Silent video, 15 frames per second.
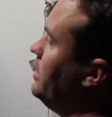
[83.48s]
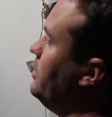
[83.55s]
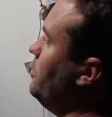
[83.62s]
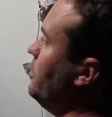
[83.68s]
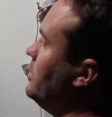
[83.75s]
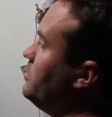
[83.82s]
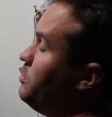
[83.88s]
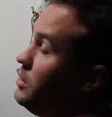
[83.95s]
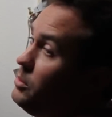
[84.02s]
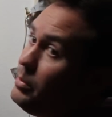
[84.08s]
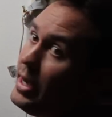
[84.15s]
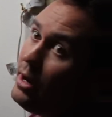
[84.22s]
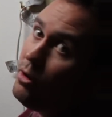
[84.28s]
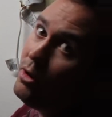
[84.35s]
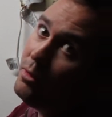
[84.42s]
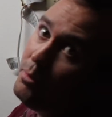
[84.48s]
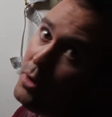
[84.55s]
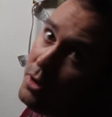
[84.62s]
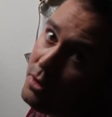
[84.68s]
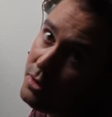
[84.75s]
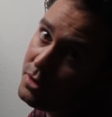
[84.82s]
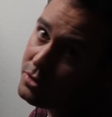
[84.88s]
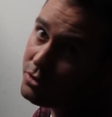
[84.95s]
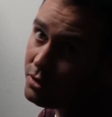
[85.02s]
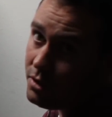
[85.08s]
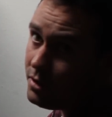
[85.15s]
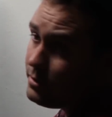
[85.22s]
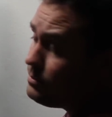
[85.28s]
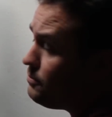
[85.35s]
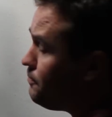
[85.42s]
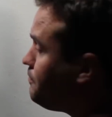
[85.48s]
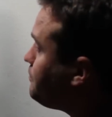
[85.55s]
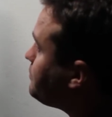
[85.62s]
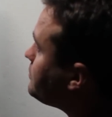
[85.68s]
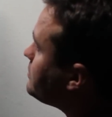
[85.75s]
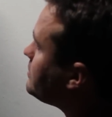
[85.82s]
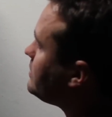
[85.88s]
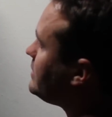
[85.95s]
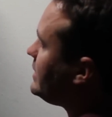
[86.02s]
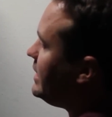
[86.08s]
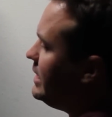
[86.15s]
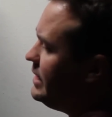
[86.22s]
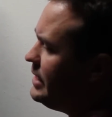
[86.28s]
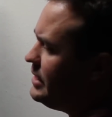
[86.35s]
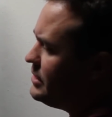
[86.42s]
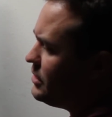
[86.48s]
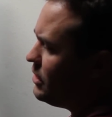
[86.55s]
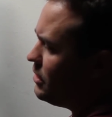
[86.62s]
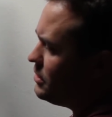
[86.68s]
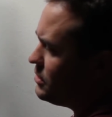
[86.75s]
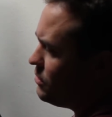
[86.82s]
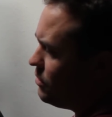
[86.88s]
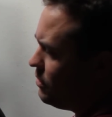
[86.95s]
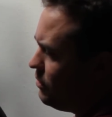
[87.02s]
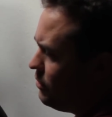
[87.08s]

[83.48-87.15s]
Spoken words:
a USB powered motor controller. These are sort of